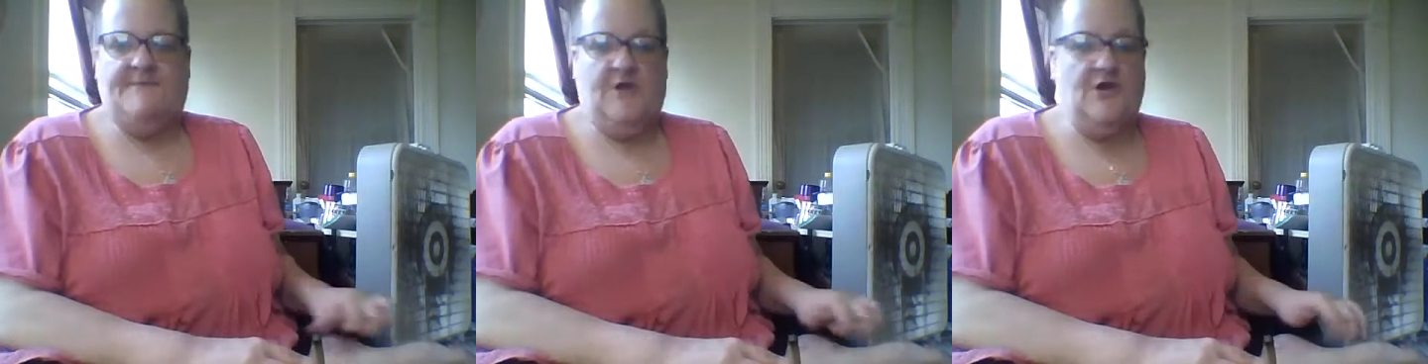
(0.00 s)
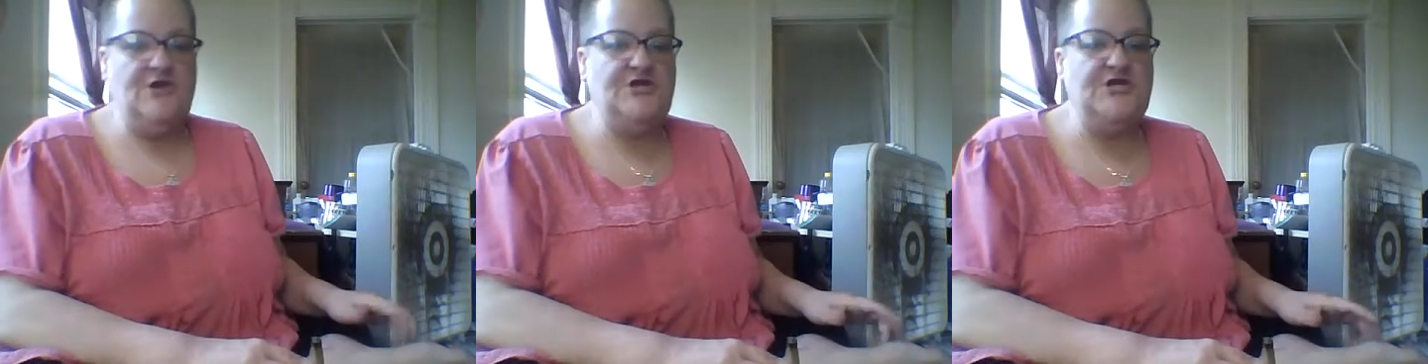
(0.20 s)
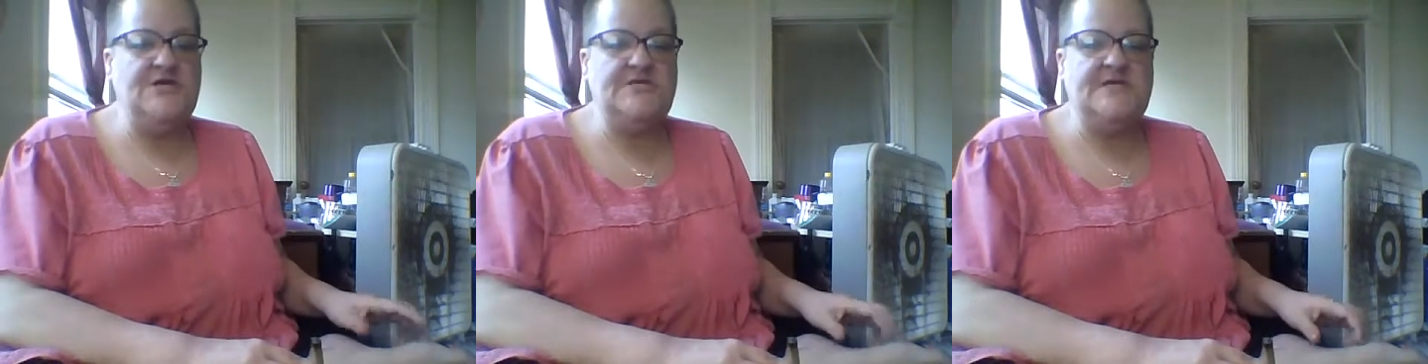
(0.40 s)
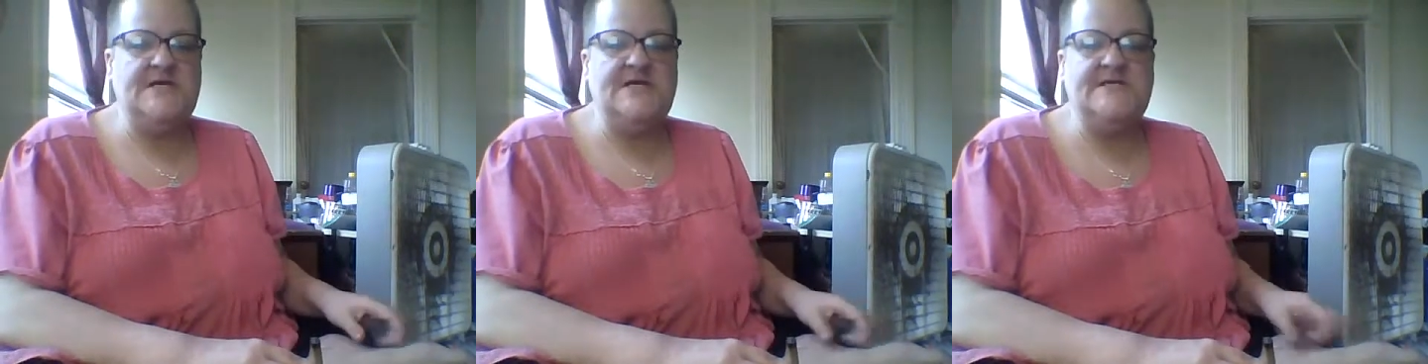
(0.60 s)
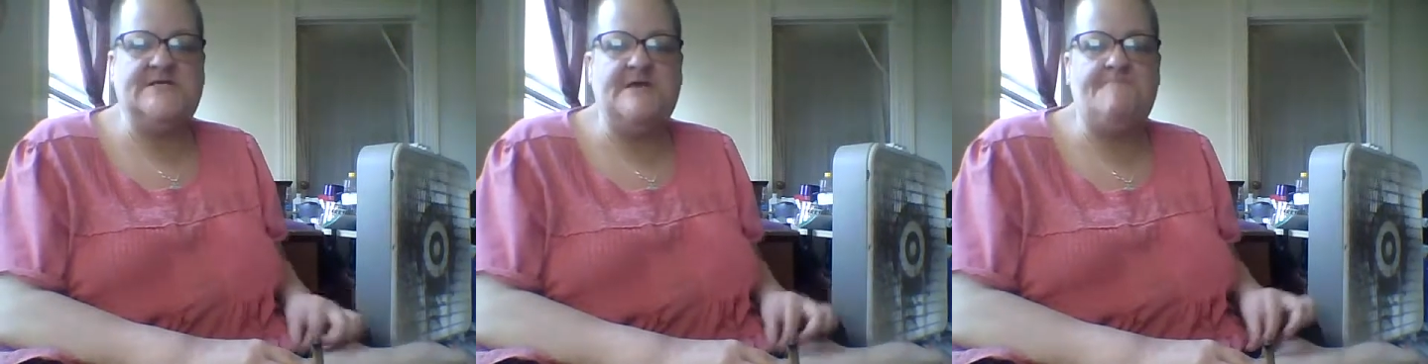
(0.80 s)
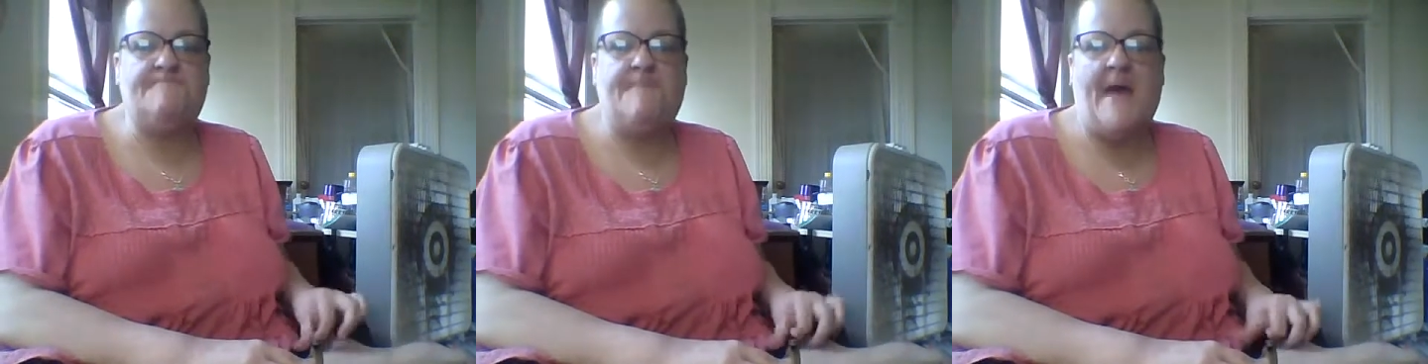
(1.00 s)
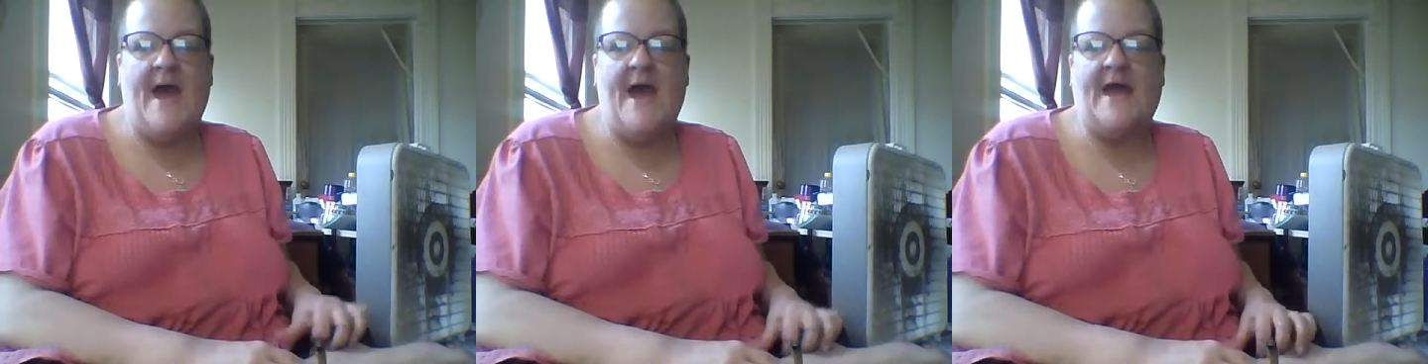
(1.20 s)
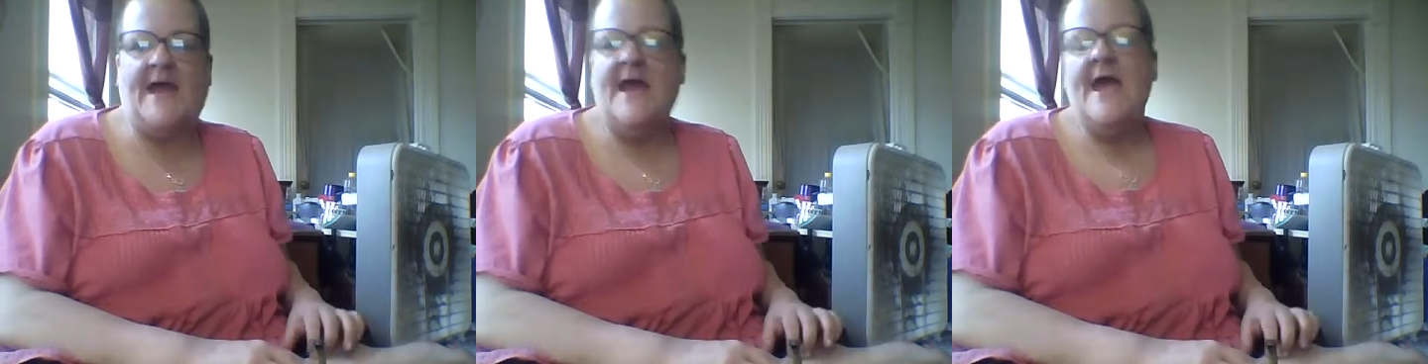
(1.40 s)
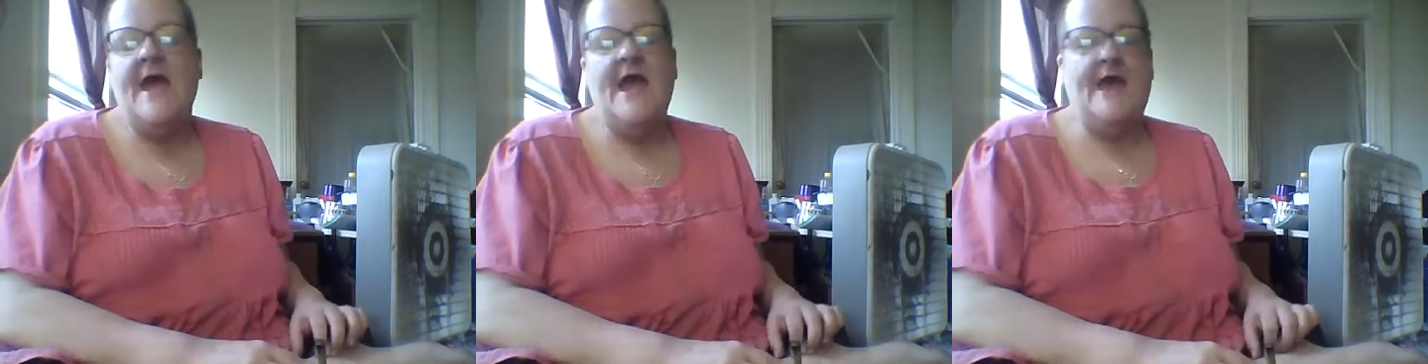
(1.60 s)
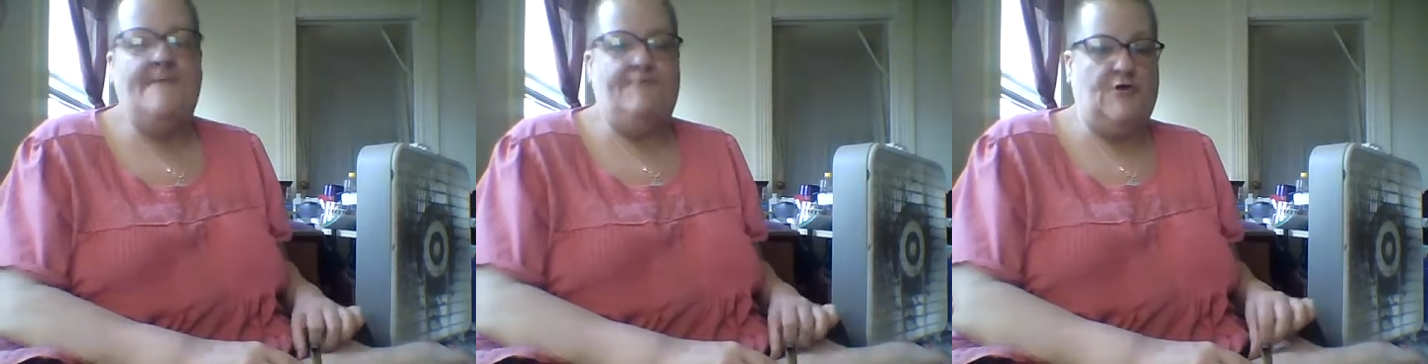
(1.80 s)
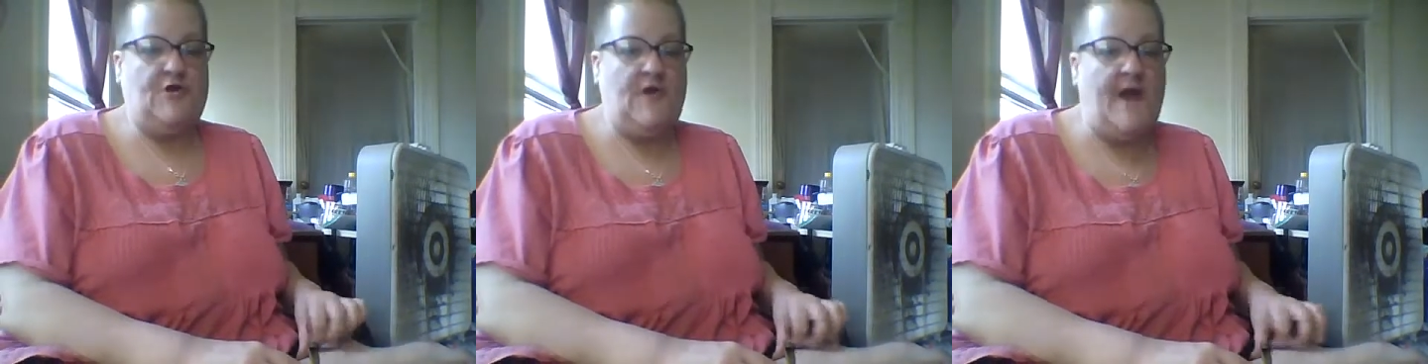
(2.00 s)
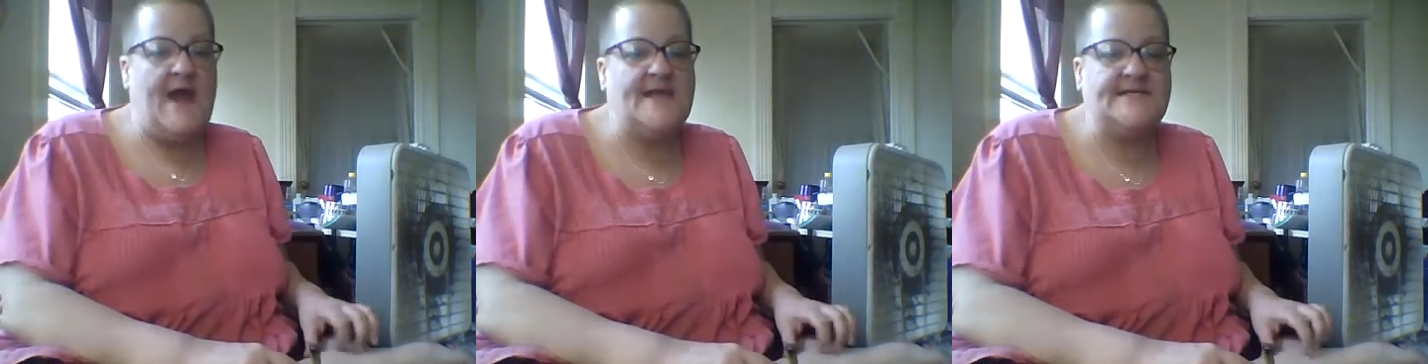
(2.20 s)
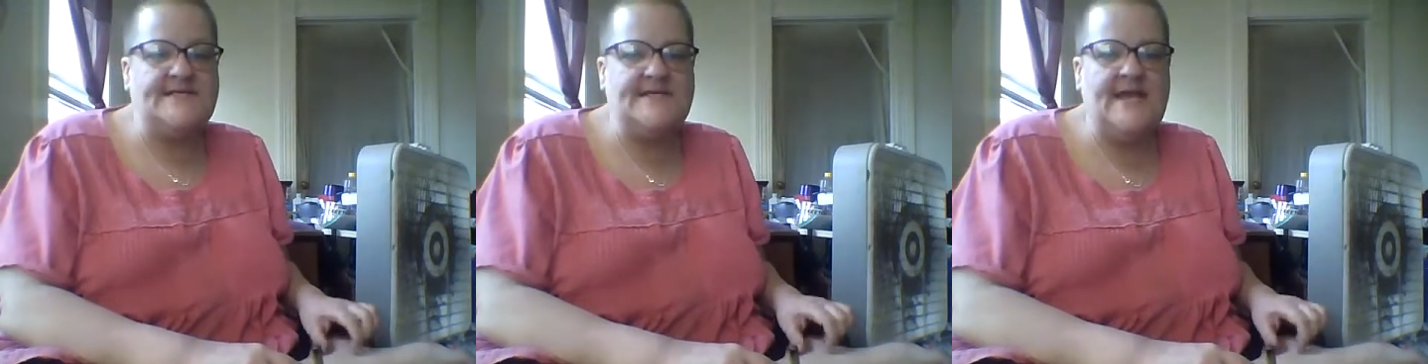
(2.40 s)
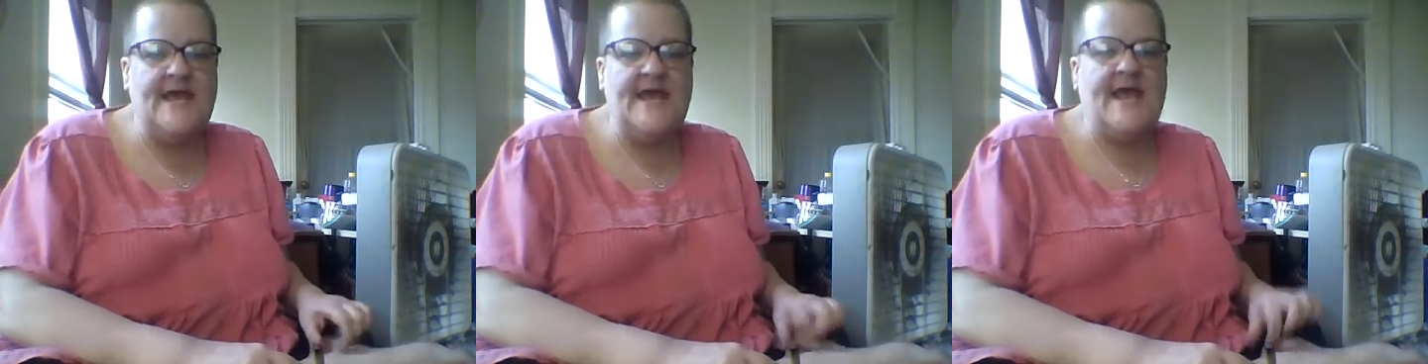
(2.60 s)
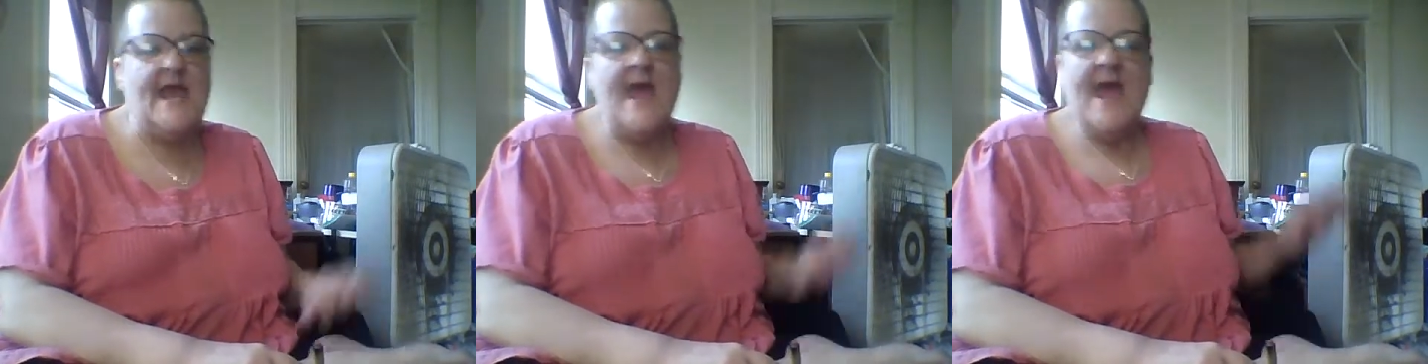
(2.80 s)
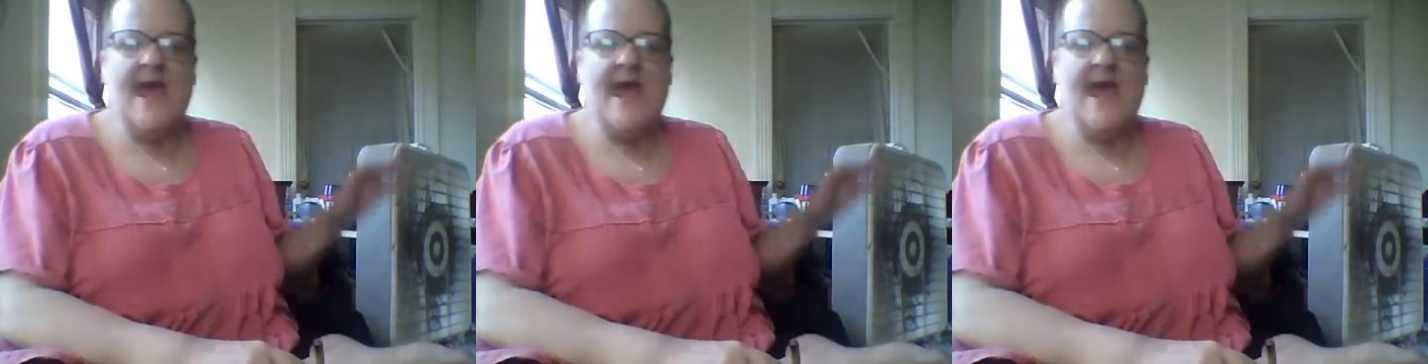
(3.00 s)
you're just going to sit back and procrastinate